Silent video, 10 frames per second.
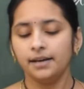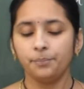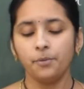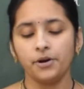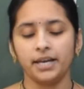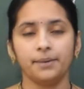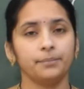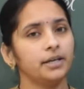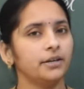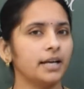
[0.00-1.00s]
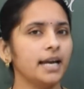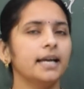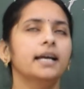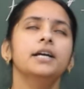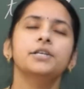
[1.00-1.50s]
poem.
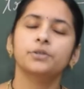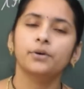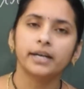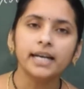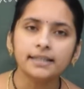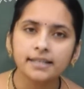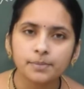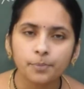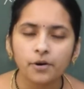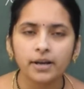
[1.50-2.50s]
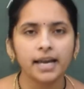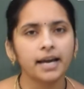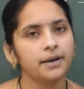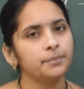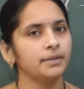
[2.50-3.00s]
Okay? So, read this
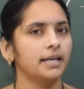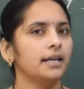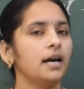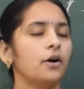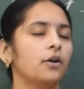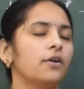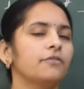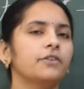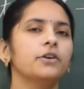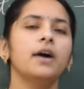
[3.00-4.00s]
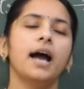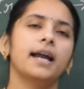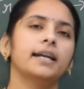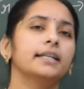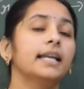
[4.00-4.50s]
poem, Nana, all of you.
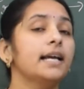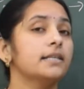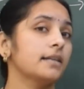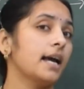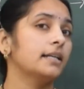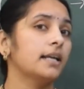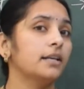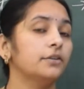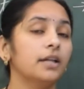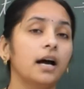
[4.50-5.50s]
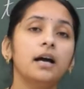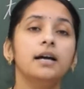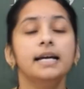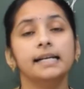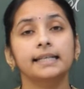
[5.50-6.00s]
And next, I'll tell you the
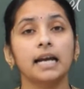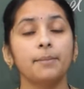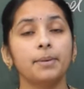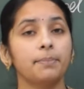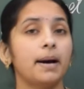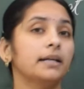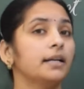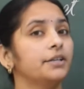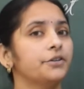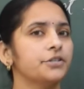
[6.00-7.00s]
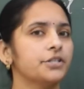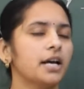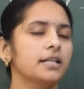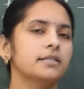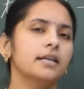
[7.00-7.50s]
grammar part and question
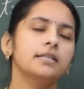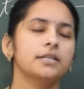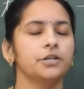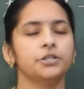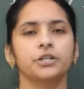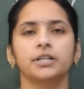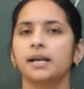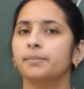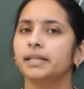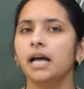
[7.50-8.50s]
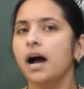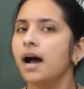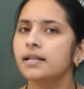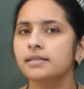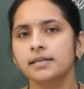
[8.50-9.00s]
answers. You should tell me the
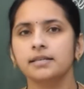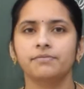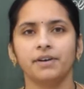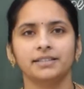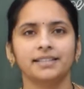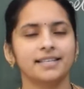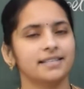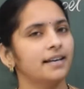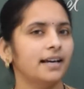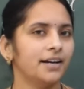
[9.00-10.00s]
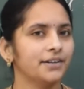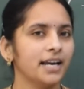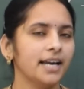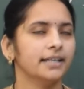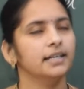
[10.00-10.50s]
answers for this.
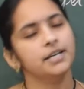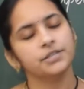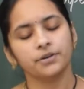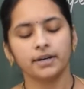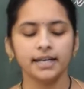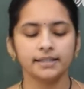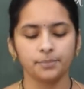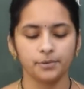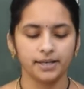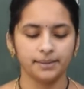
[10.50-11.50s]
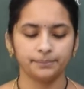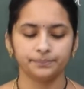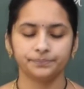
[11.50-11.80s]
Okay? So, read the poem.